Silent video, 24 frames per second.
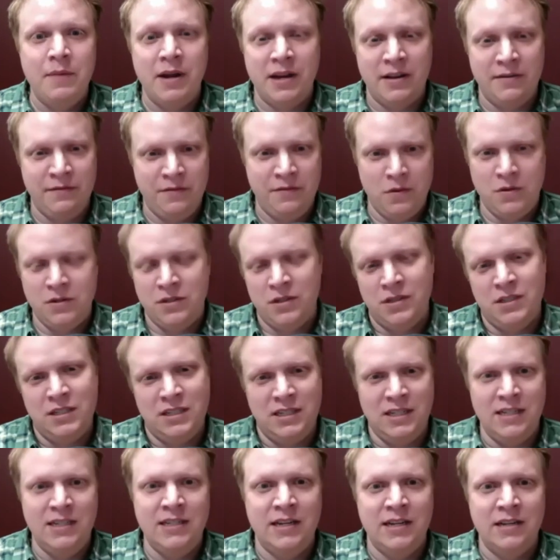I can focus on the
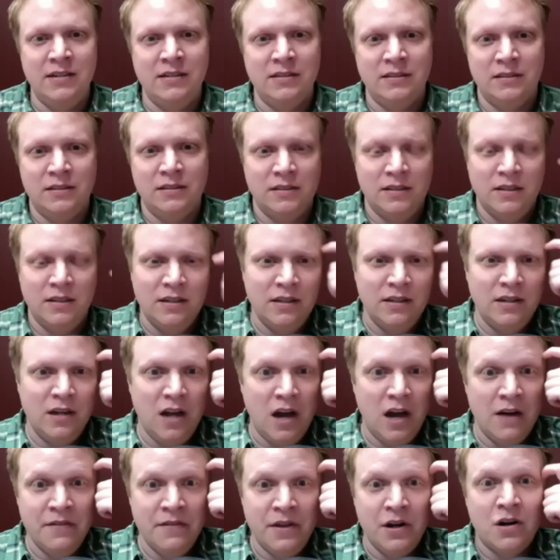details
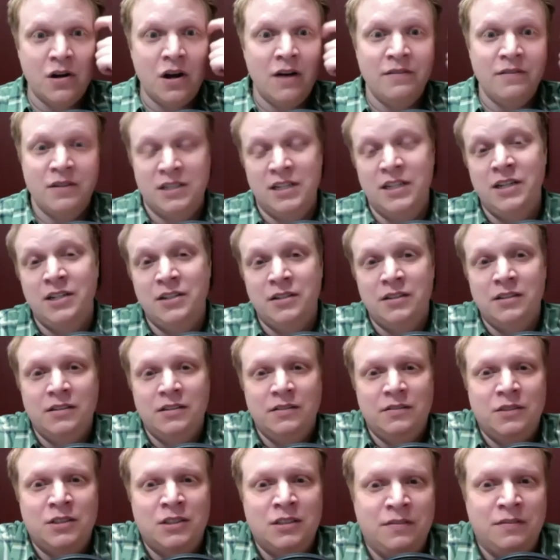of their conversation,
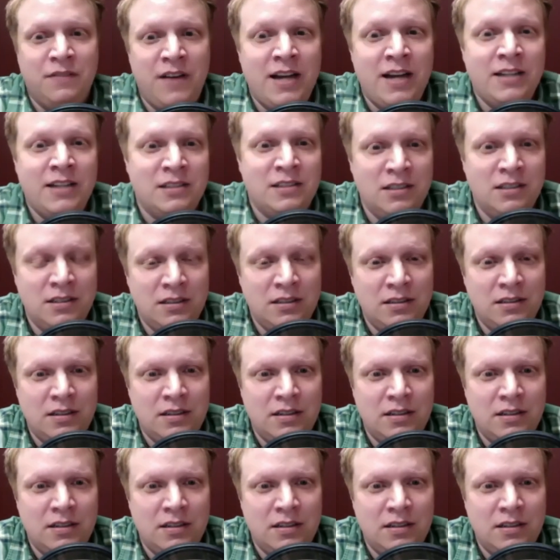which is fascinating.